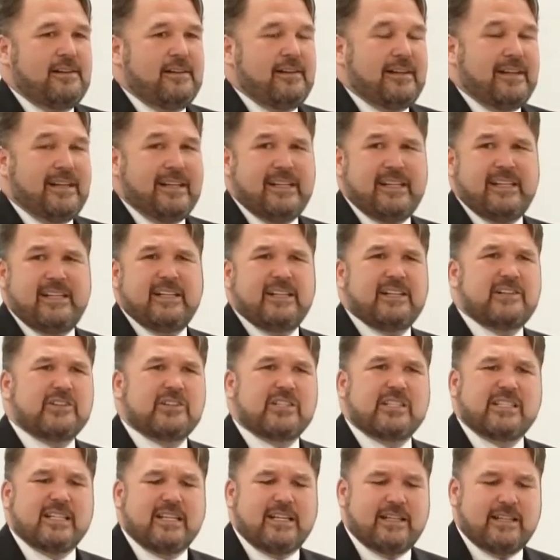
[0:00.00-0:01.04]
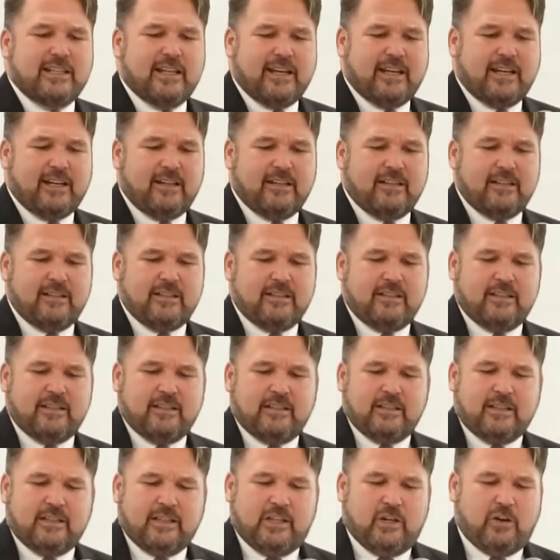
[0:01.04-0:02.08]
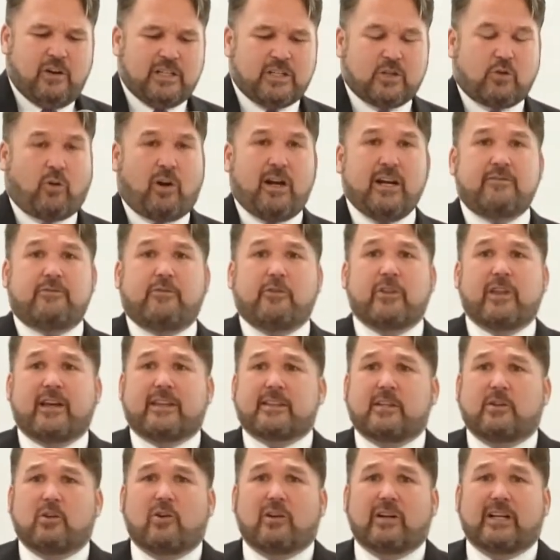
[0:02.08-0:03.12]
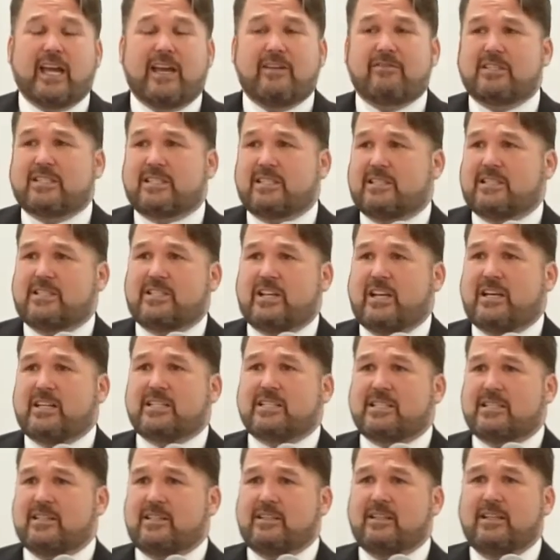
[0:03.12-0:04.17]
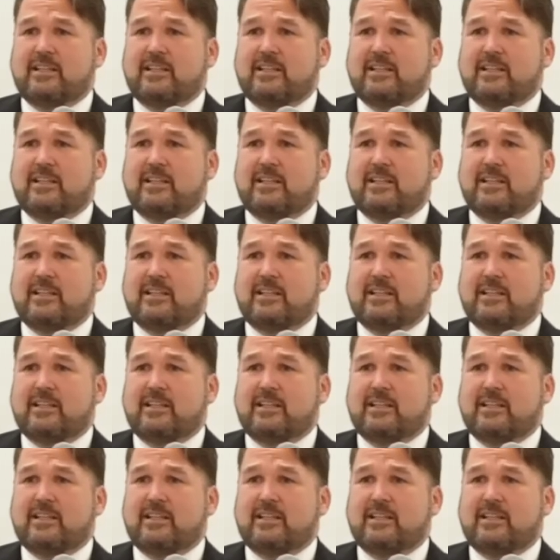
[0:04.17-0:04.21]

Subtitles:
And I didn't understand that. You know, I was grateful that the Lord gave us this chance